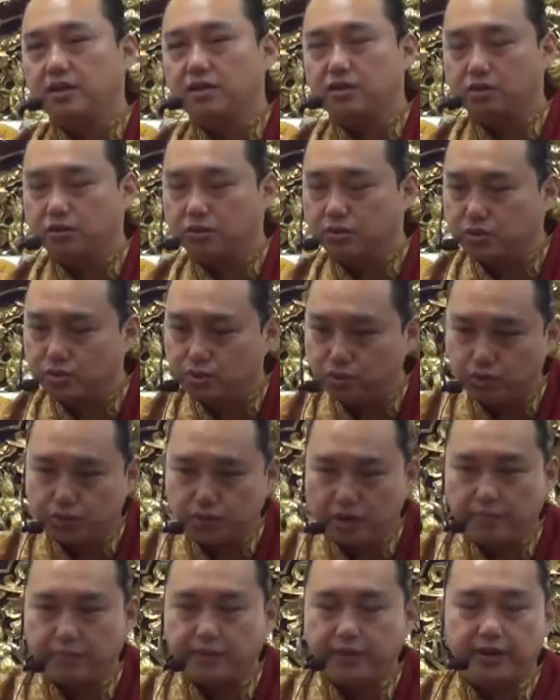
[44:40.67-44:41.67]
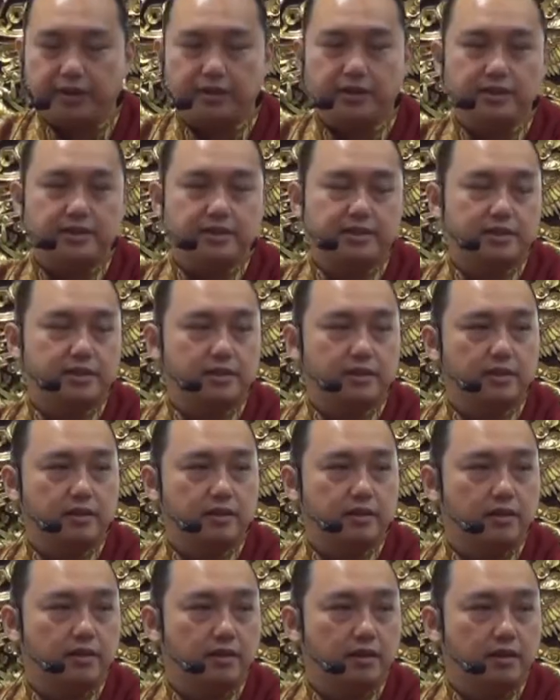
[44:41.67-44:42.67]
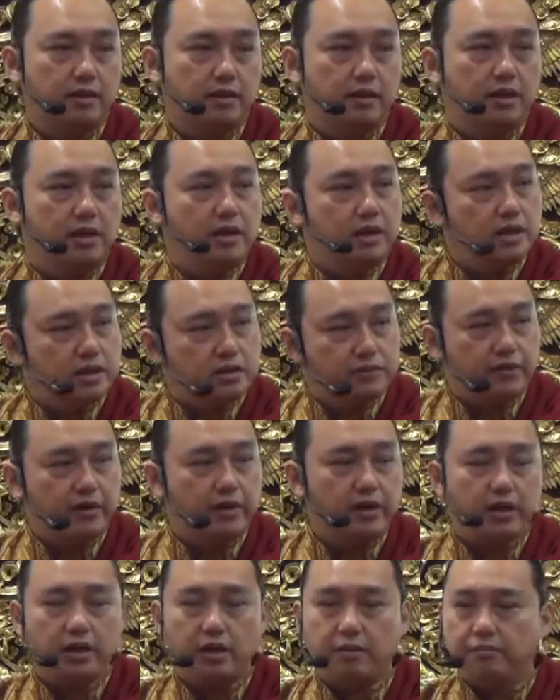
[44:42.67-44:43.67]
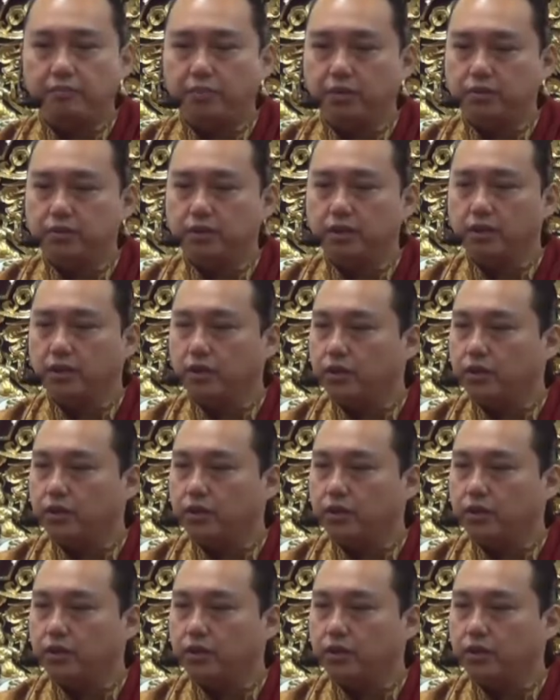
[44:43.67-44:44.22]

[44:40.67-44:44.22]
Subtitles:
the Sutra practice, it is very important.